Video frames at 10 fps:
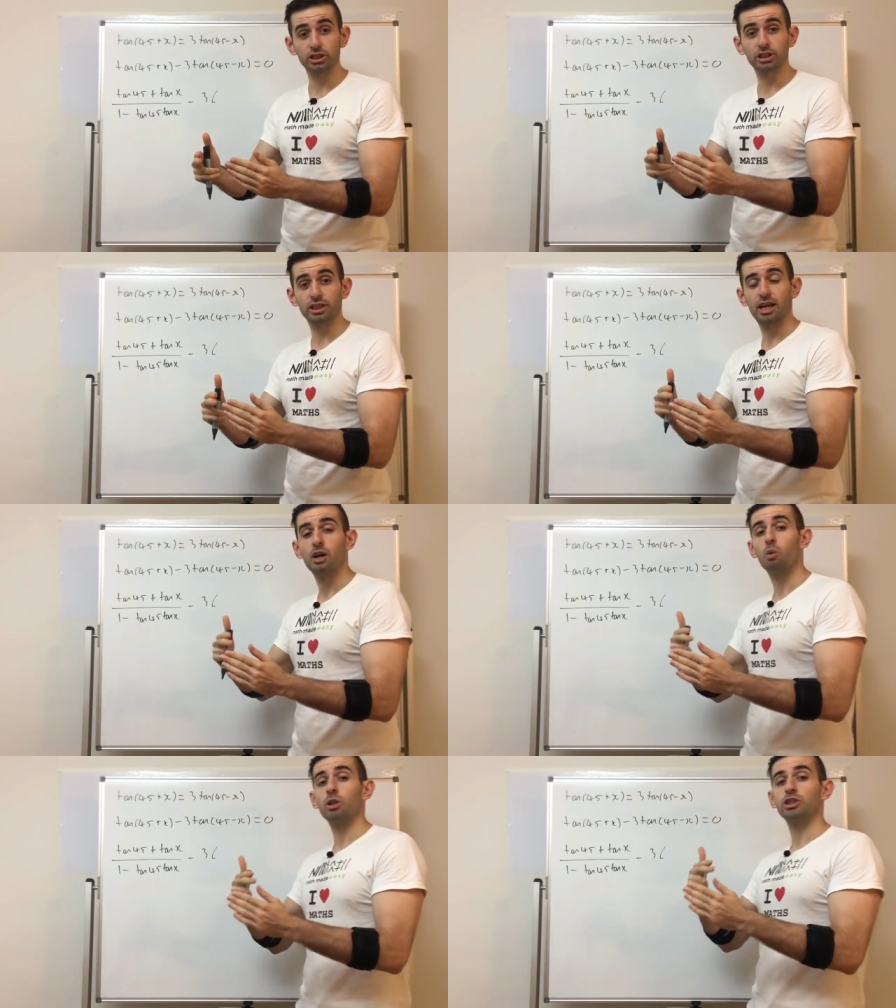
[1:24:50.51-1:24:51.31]
You're just
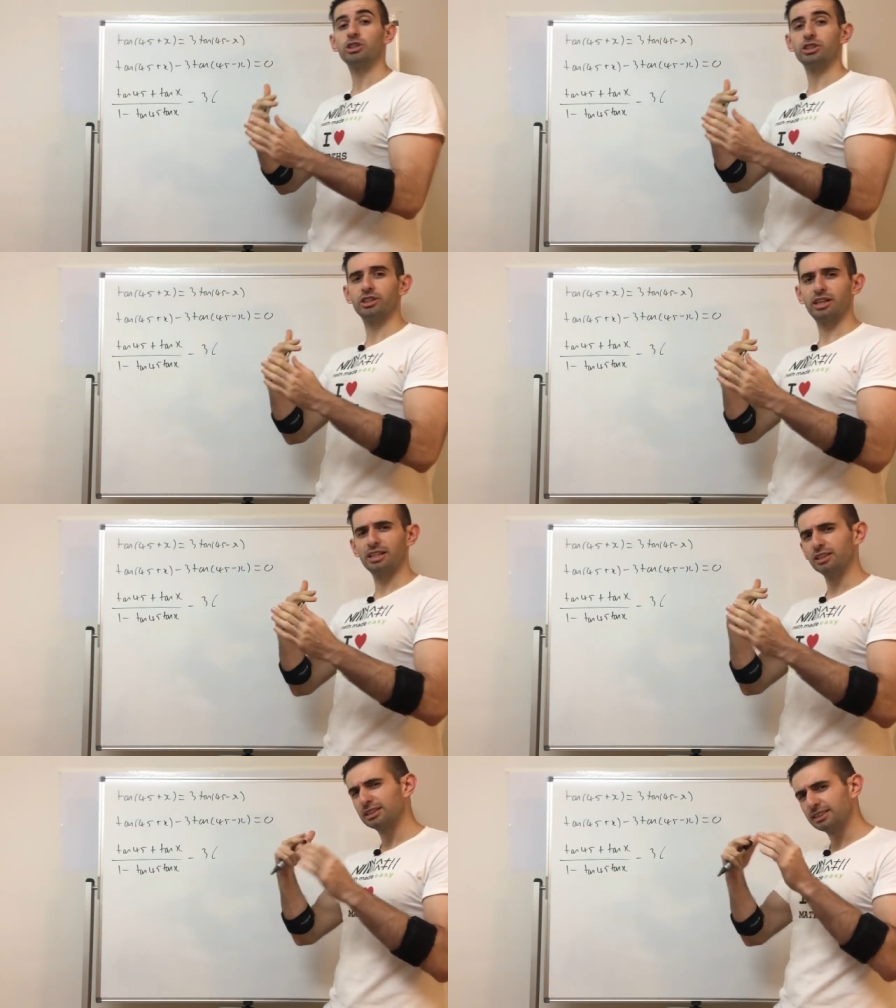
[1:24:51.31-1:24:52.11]
watching because you
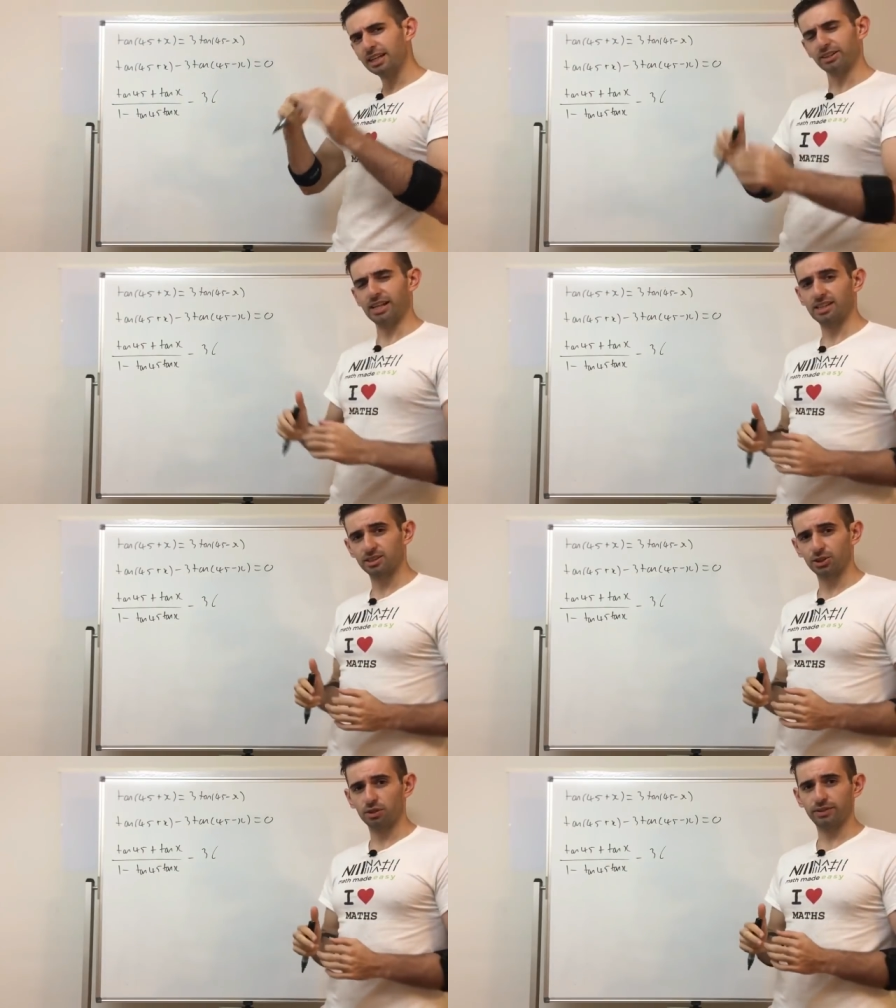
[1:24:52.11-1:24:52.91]
stuck on how to
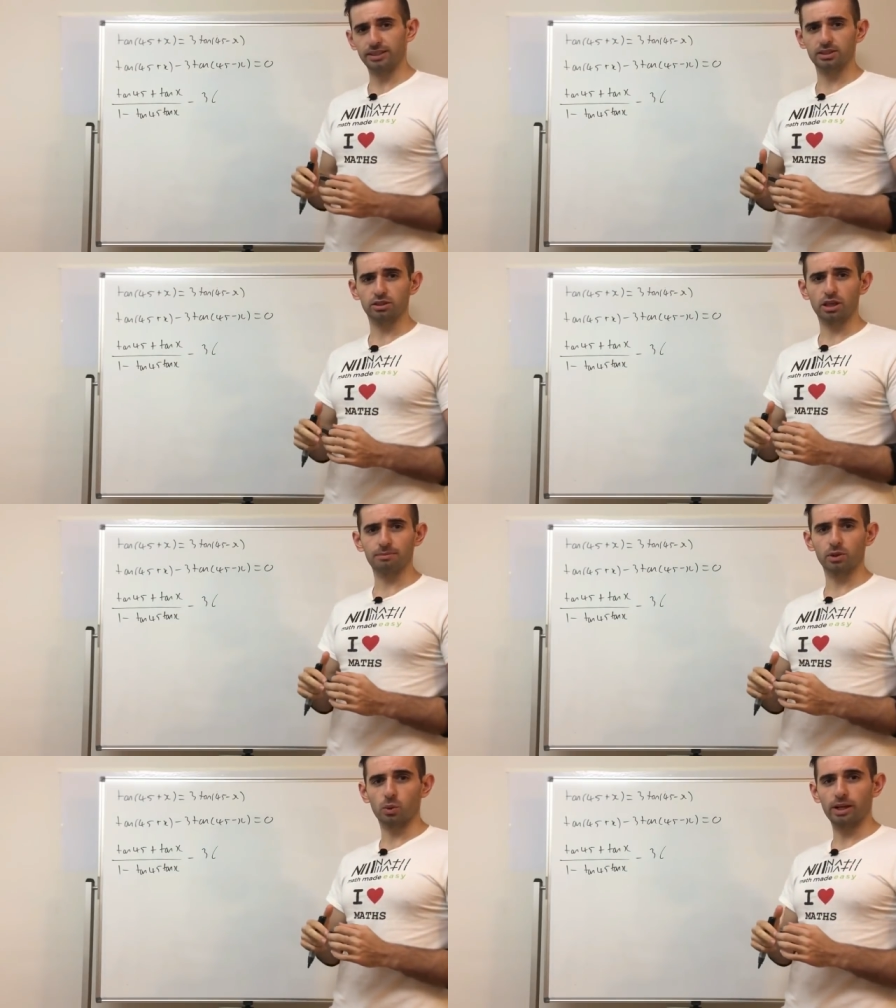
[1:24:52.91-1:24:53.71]
solve these
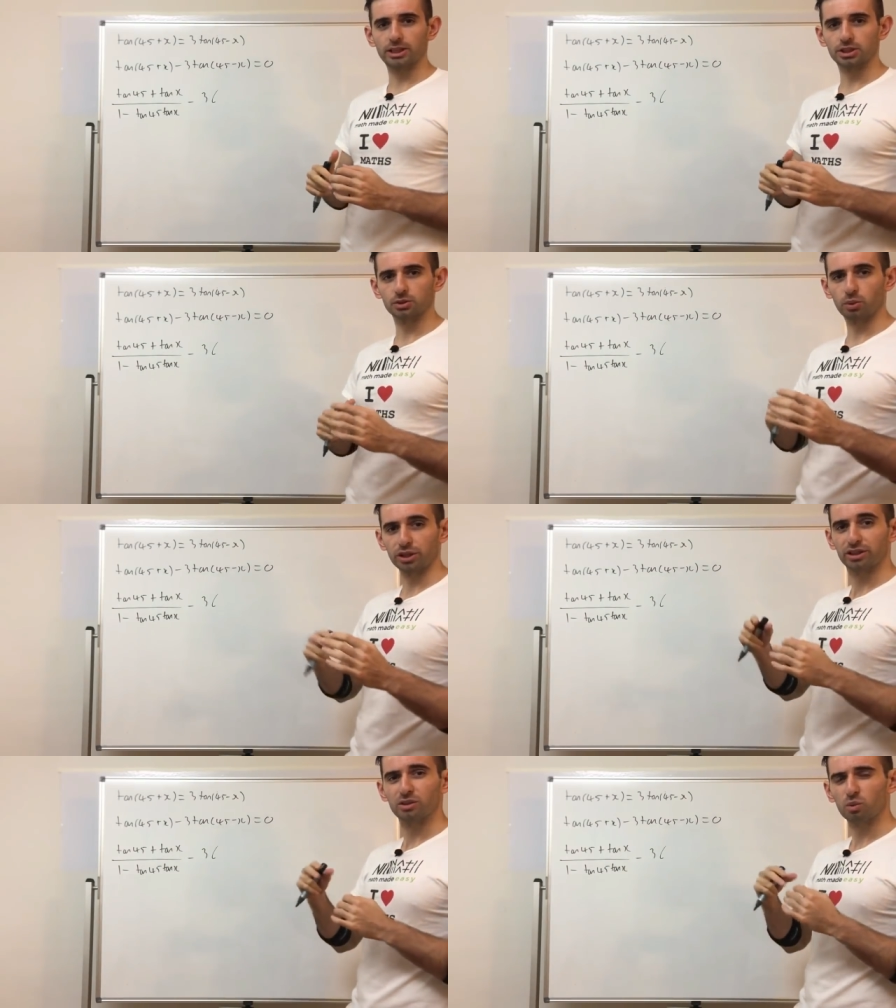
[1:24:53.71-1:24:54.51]
type of equations, or
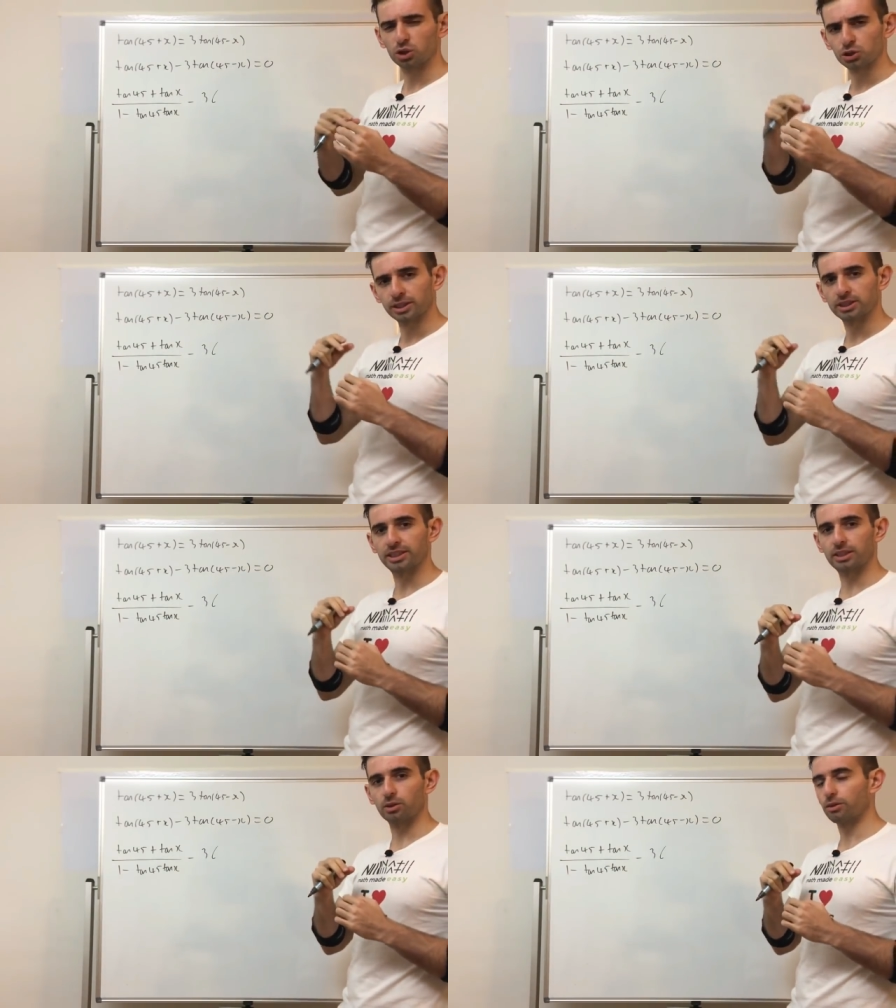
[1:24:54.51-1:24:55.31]
what tricks
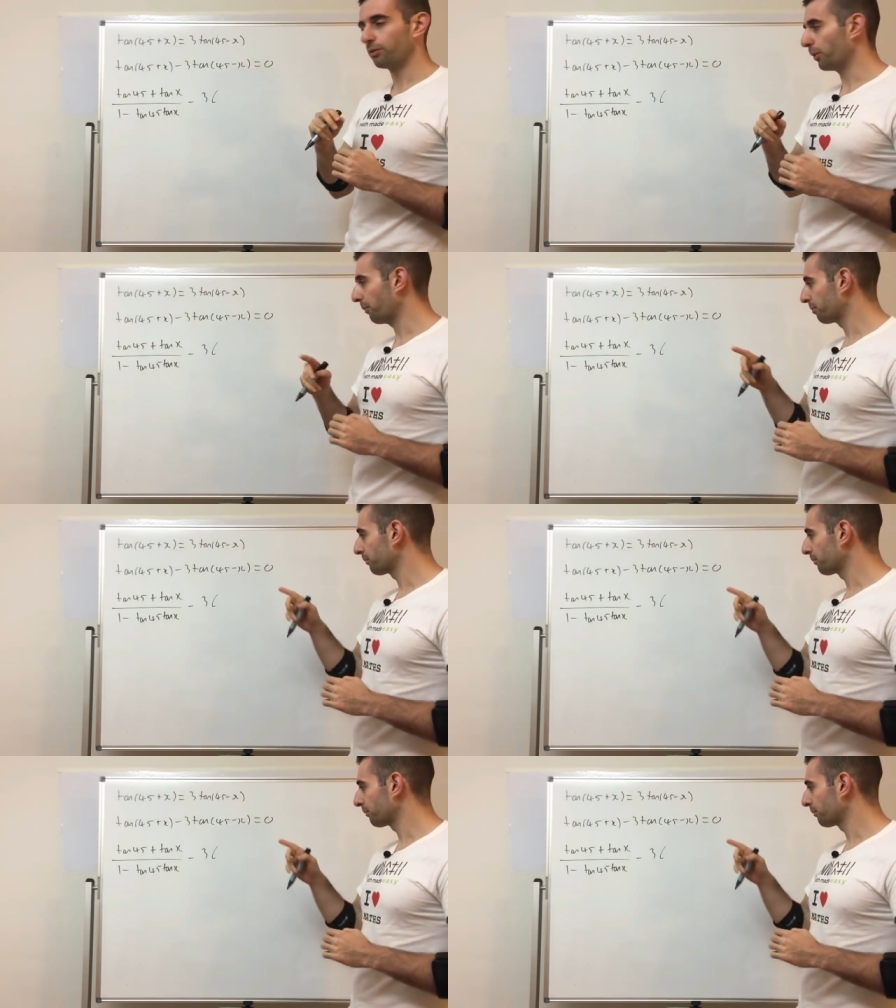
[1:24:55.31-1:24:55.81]
you need to look for.